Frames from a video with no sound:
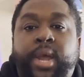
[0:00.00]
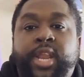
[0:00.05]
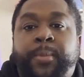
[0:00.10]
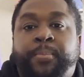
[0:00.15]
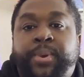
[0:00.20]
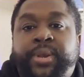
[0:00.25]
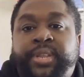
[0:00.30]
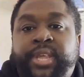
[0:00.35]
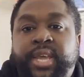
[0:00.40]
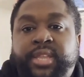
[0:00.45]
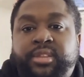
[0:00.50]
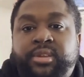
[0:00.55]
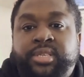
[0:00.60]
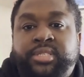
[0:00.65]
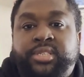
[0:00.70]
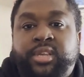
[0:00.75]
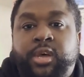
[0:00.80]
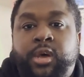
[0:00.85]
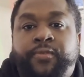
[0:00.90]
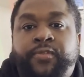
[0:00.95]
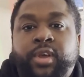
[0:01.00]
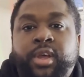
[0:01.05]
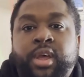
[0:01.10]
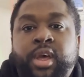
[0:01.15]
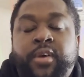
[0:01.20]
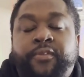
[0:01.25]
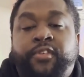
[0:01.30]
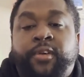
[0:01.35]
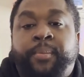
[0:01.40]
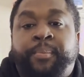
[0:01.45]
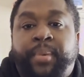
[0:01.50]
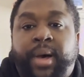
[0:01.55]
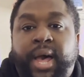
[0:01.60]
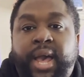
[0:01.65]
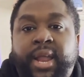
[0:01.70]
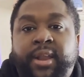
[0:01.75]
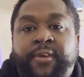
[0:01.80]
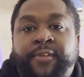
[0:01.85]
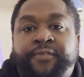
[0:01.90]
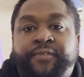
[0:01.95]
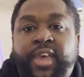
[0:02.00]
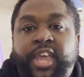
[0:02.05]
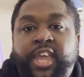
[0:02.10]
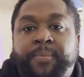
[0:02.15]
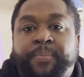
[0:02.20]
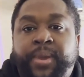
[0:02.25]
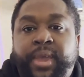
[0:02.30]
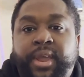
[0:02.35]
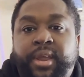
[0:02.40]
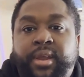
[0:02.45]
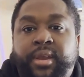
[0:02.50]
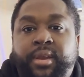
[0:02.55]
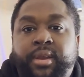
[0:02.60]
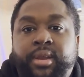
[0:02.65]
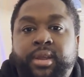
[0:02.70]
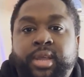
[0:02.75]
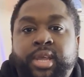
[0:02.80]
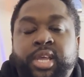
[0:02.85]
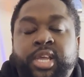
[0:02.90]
to protect yourself from buying a fake pair.